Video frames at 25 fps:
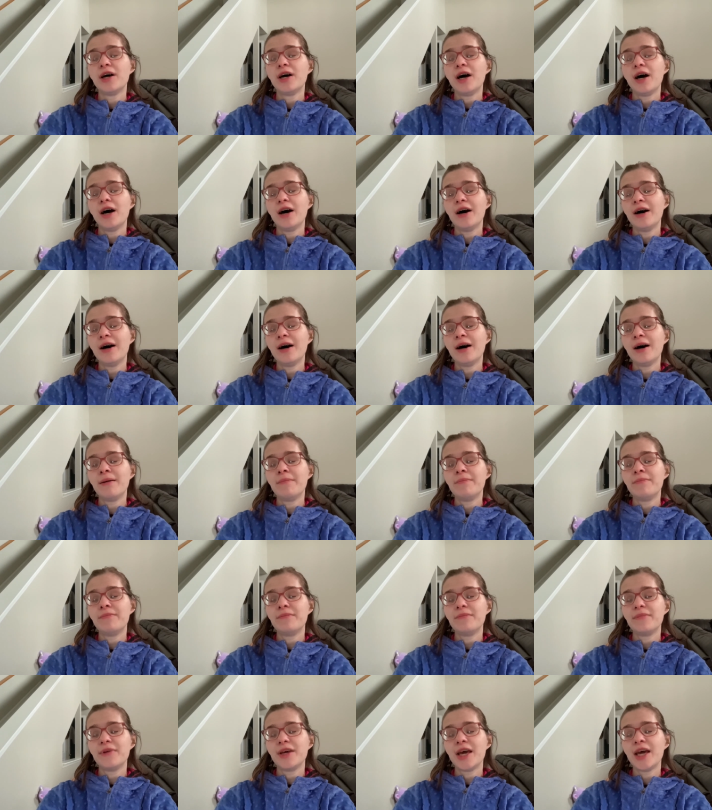
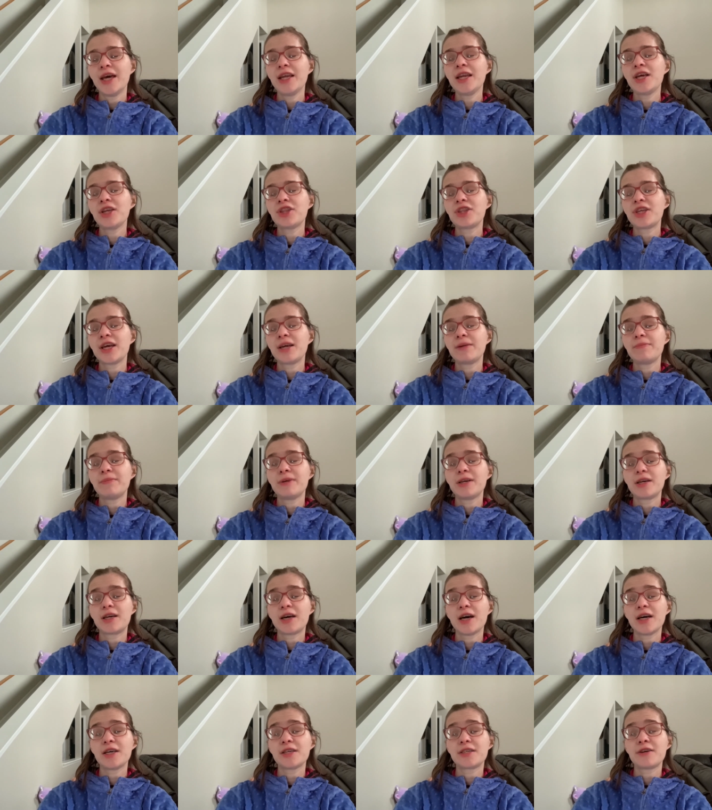anything
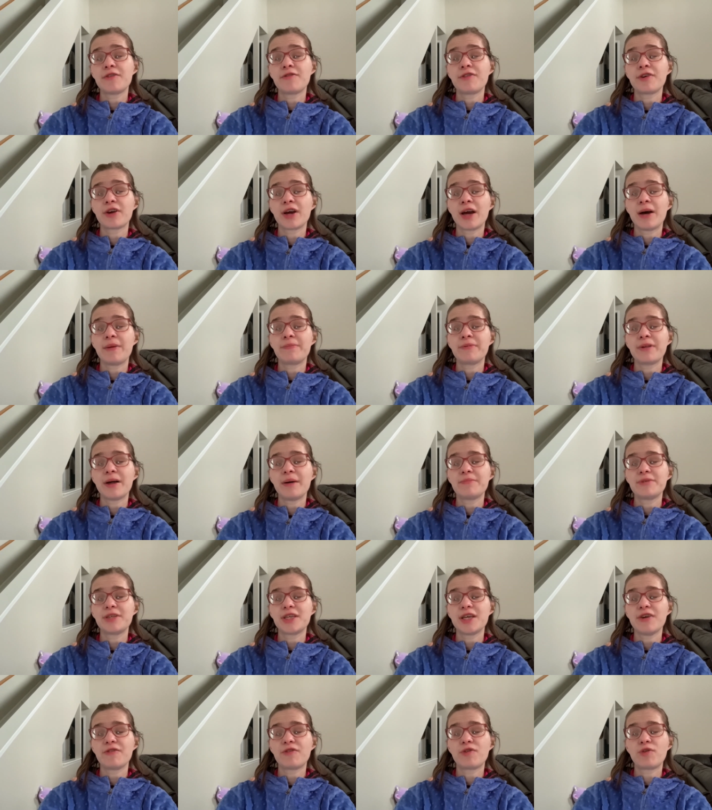because of their
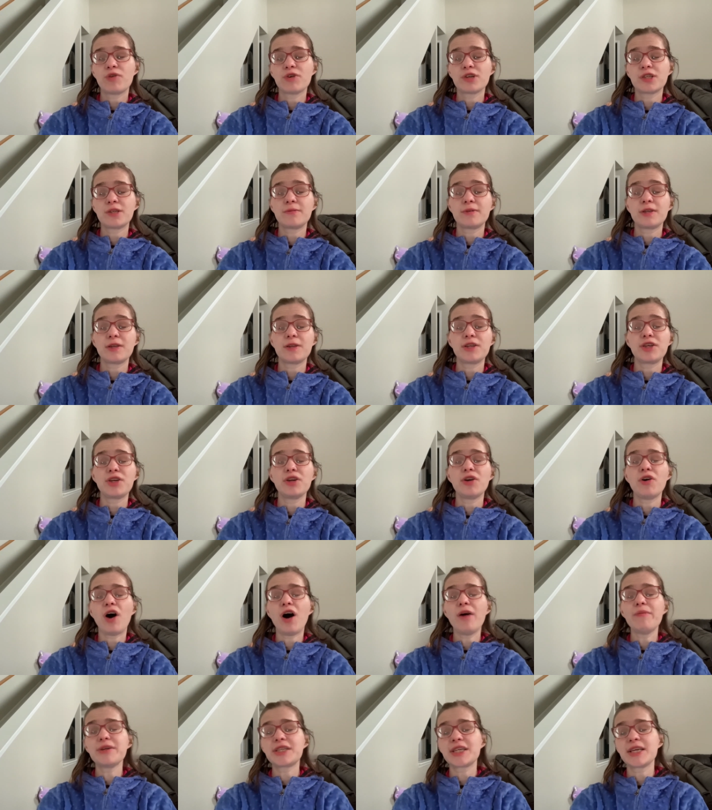epilepsy. Of course, you know,
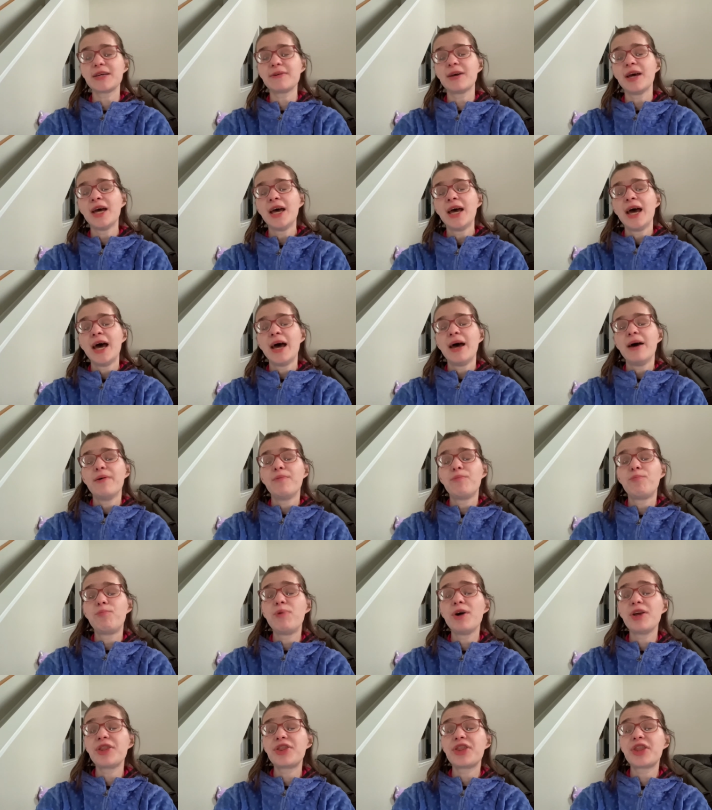obviously
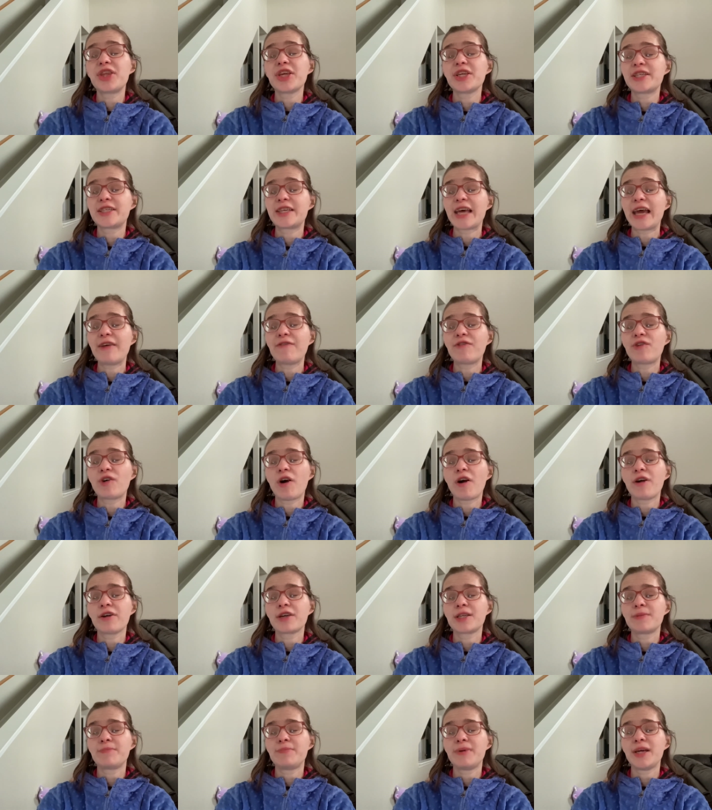with the
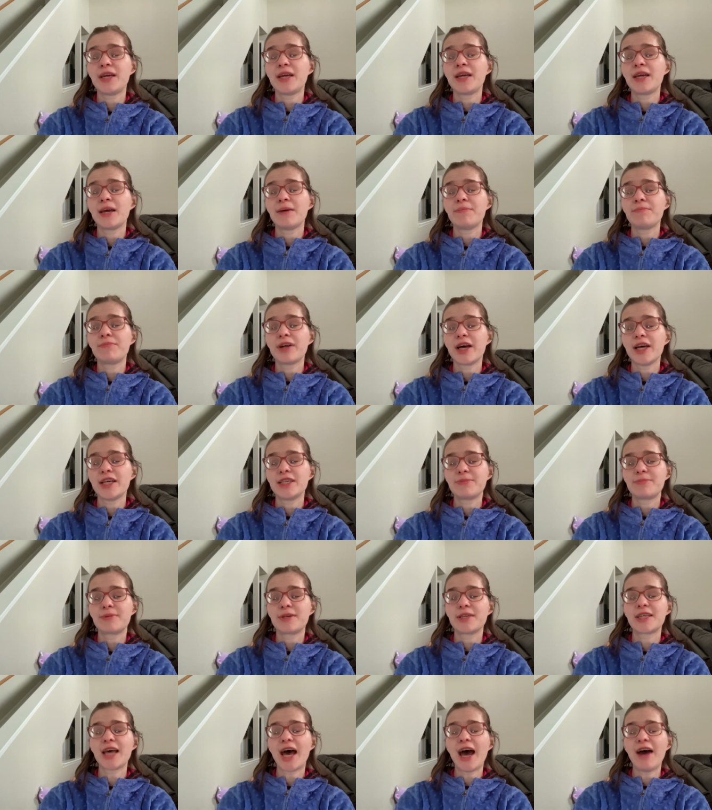safeguards being in place,
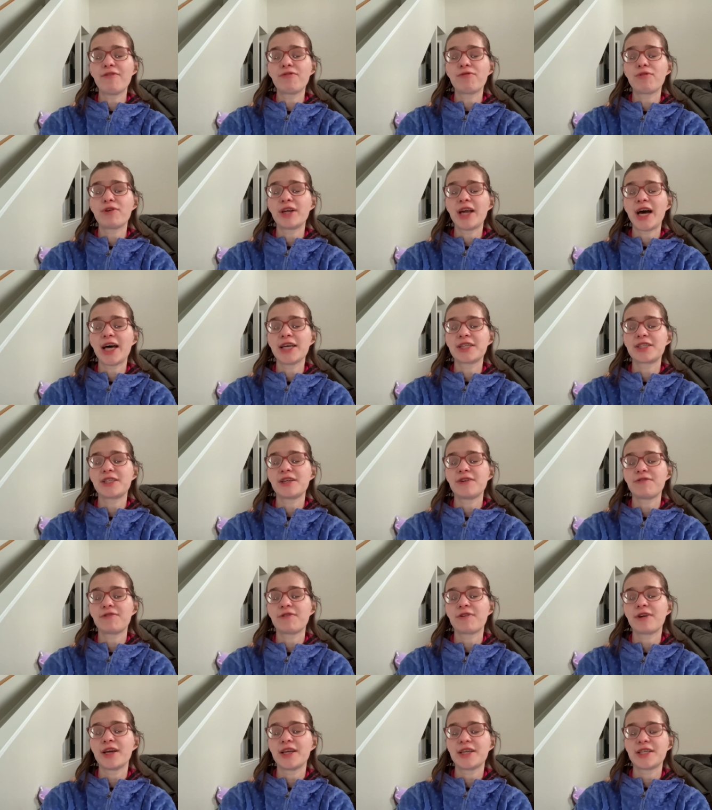because everyone has
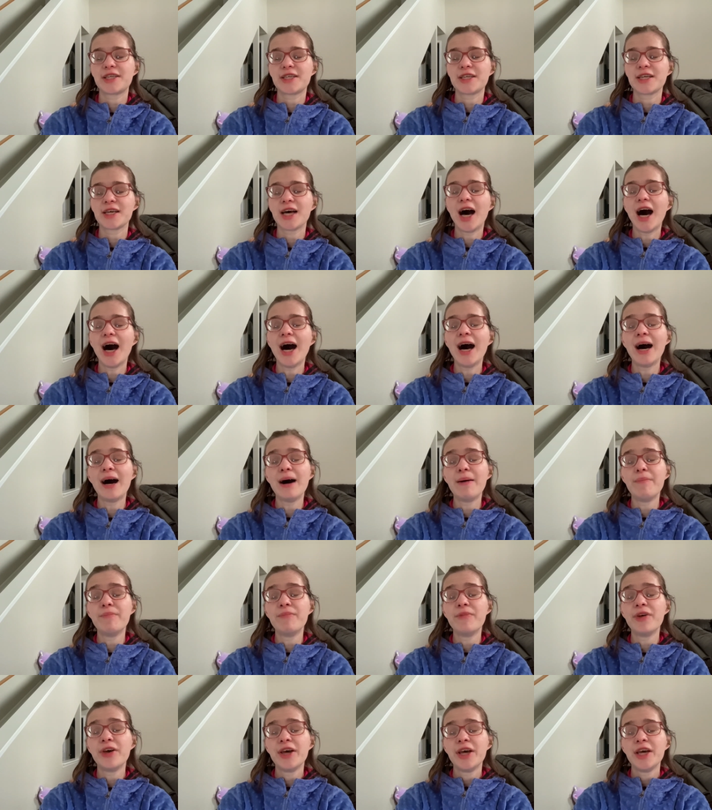different,
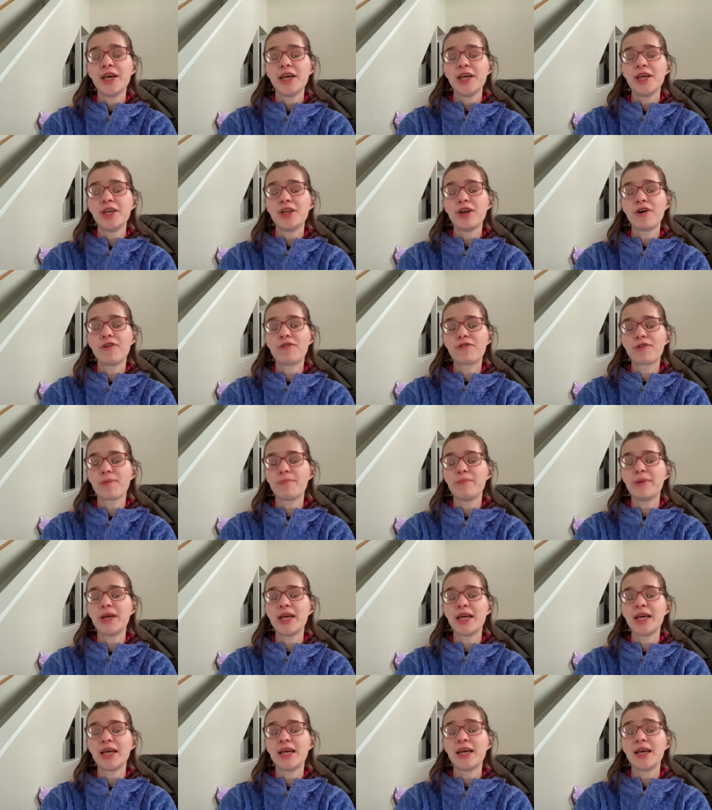you know, for
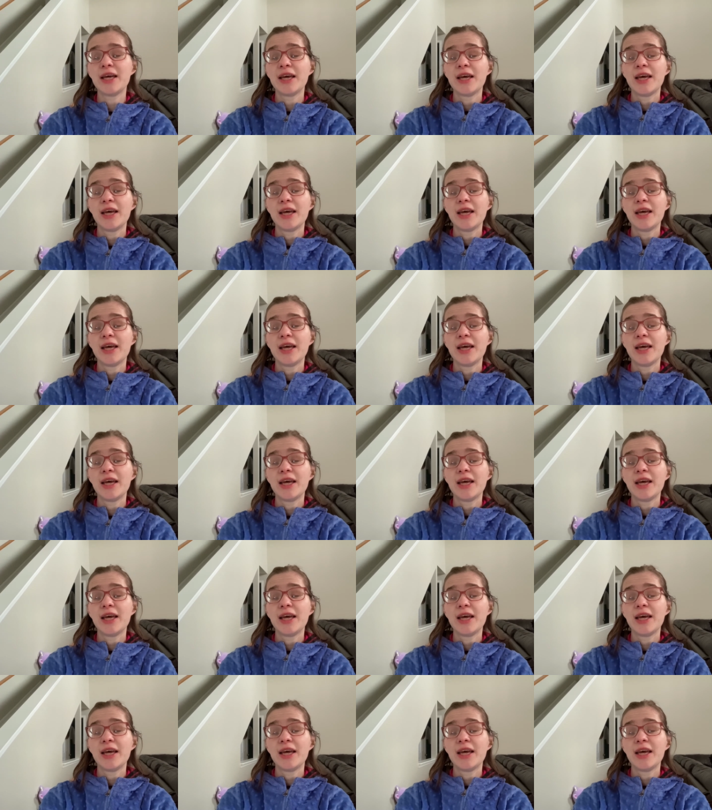me,